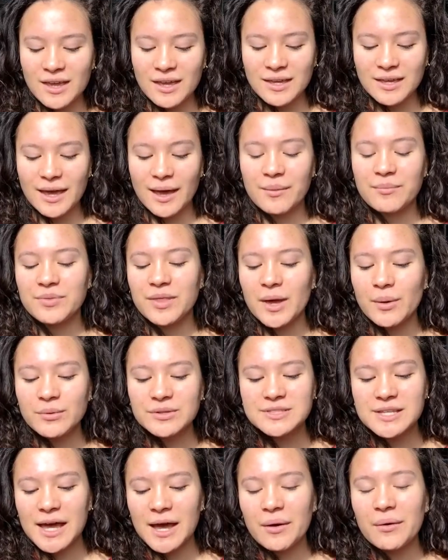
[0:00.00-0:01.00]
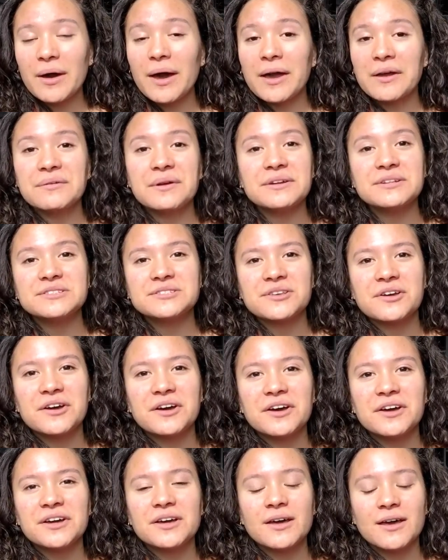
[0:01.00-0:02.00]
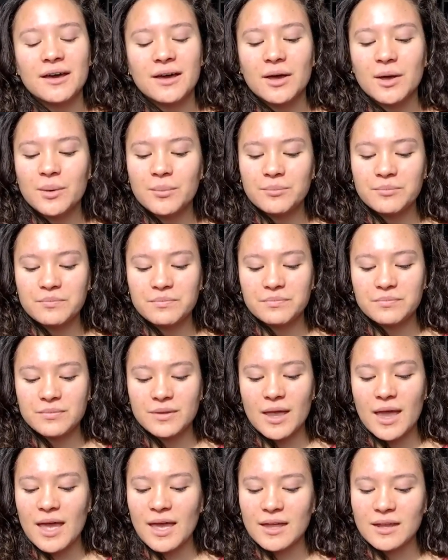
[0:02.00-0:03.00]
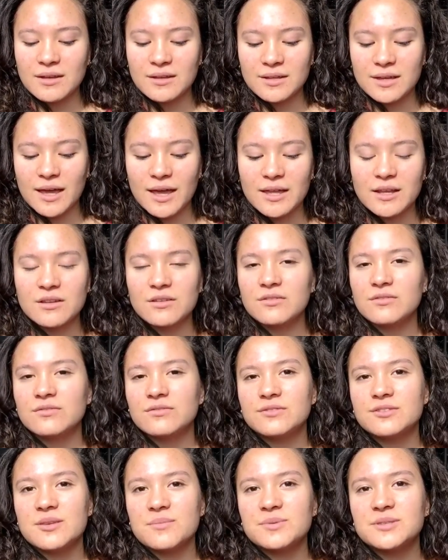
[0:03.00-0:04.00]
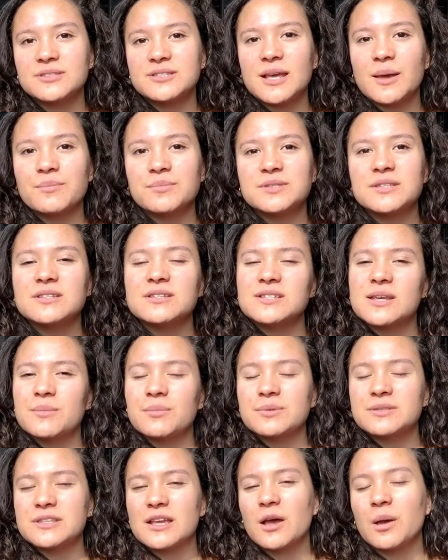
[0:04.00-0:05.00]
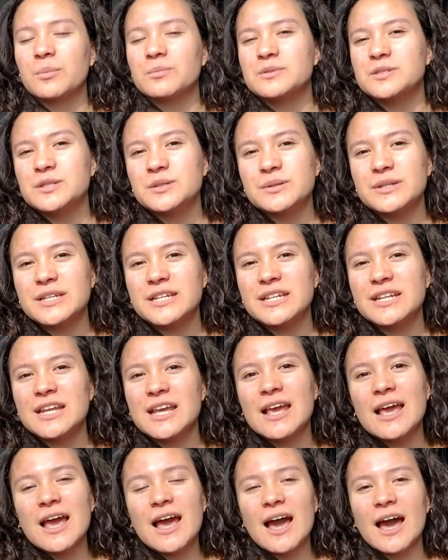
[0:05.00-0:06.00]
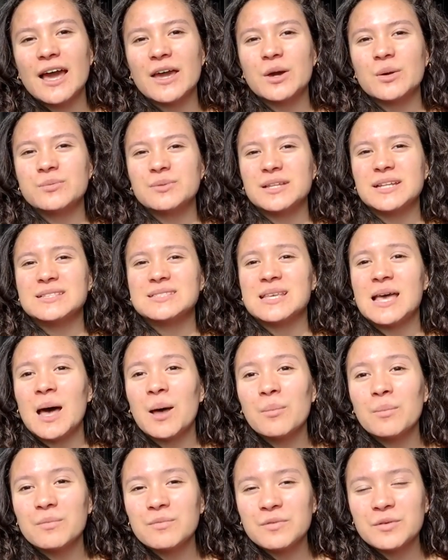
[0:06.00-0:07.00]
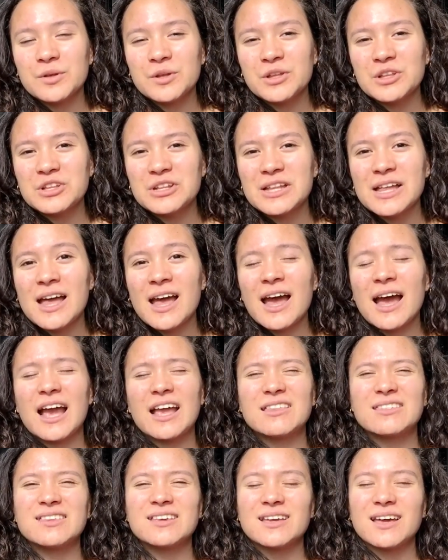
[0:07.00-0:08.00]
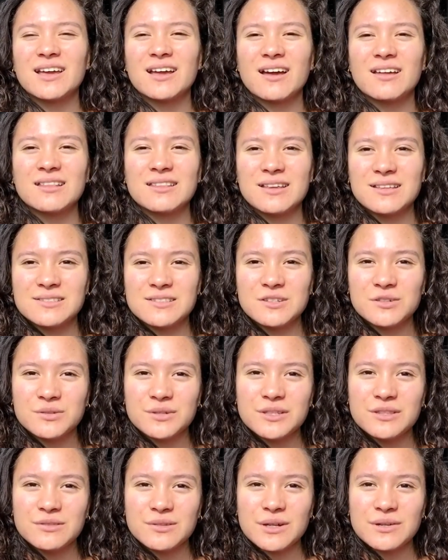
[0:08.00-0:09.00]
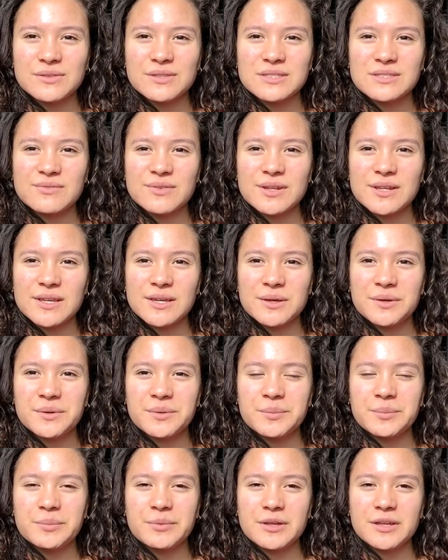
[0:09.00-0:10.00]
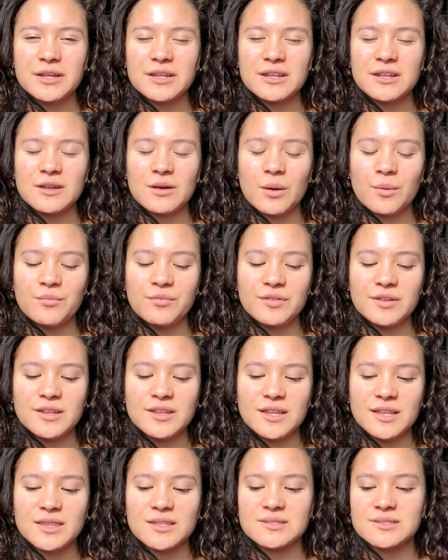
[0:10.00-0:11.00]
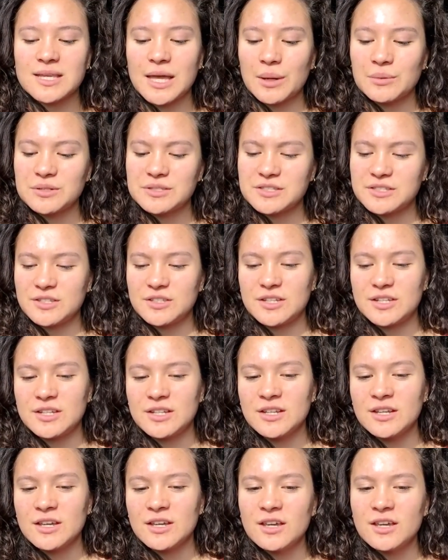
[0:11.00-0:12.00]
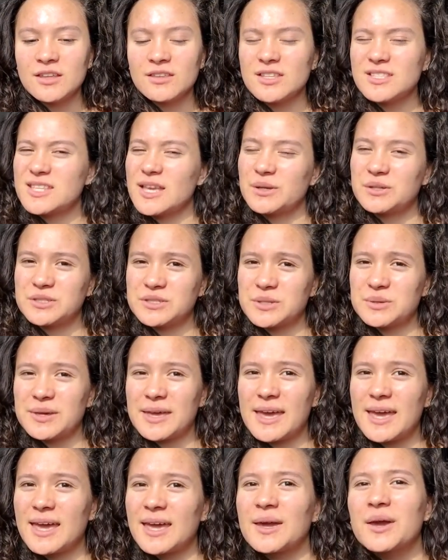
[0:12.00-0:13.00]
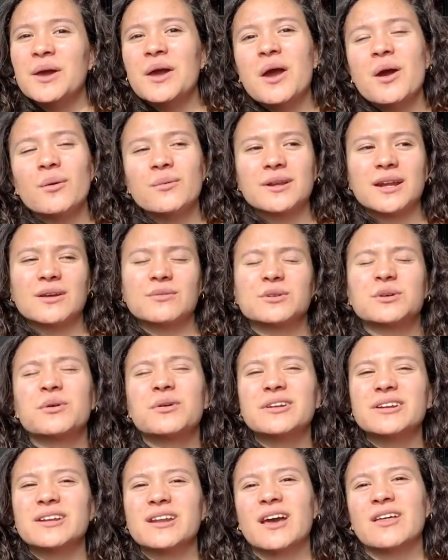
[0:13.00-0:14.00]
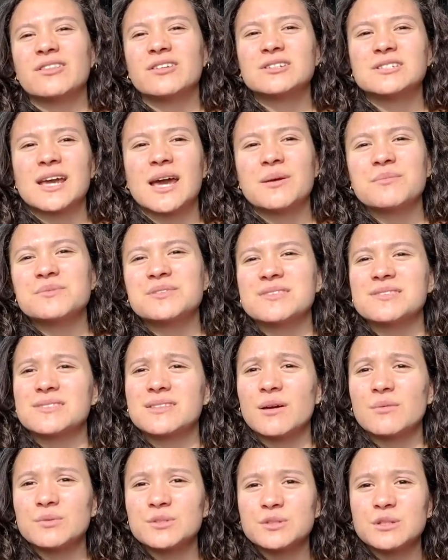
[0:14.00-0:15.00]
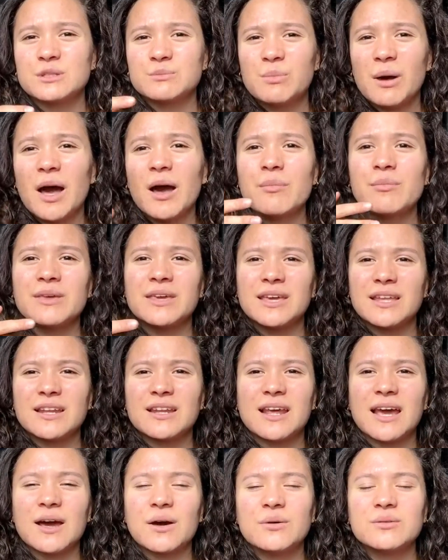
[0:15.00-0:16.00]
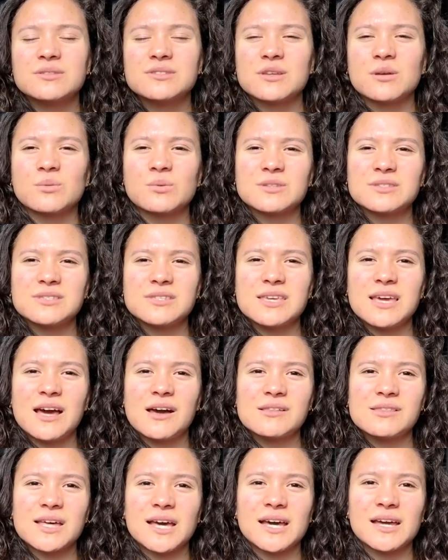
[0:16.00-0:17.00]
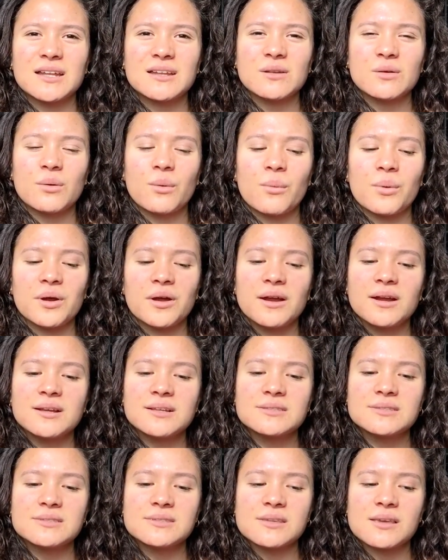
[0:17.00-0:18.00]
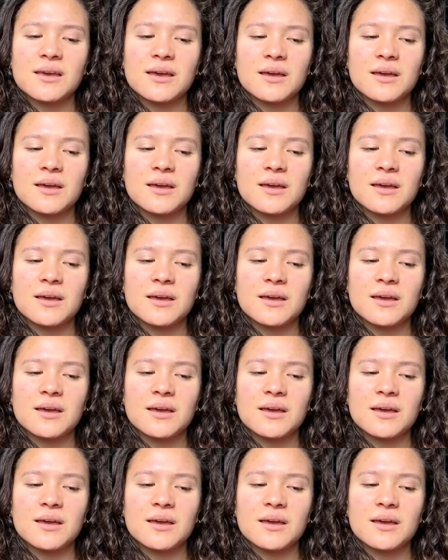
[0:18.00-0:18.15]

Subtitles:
Yeah, that was how I write a song, and kind of some steps and tips to help do it. I hope that it's helpful. I think I got less annoyed throughout this video, but hopefully, like, the sound is good. The sound is okay. When I recorded other times, the sound was always popping in and out, so we'll see how that works.